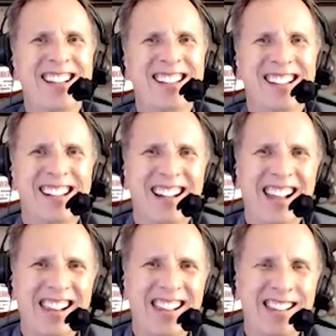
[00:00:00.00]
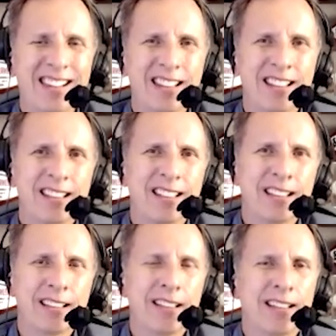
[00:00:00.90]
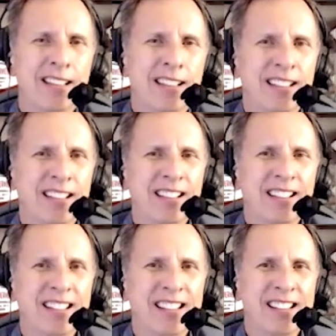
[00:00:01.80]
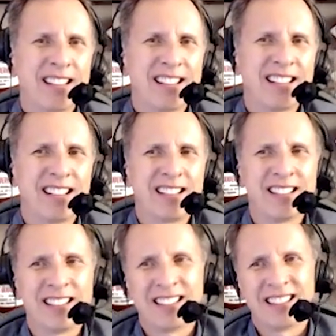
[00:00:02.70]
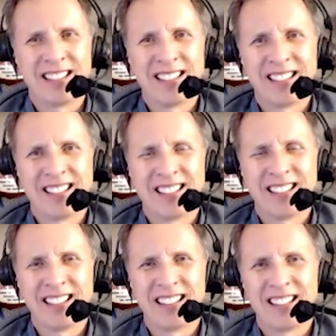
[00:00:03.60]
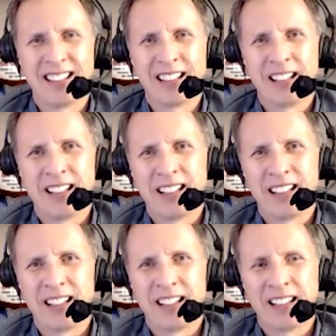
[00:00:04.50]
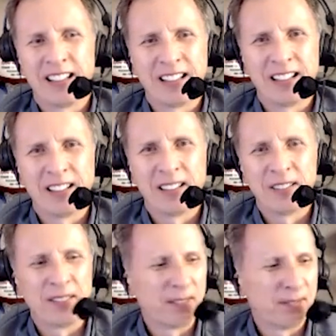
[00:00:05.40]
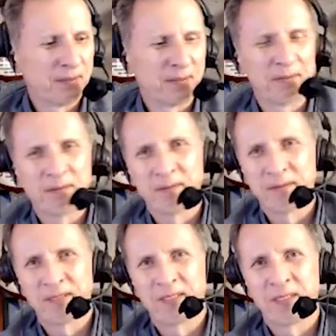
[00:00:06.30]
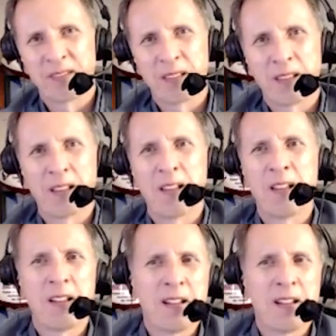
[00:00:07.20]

No words are spoken by the person on screen.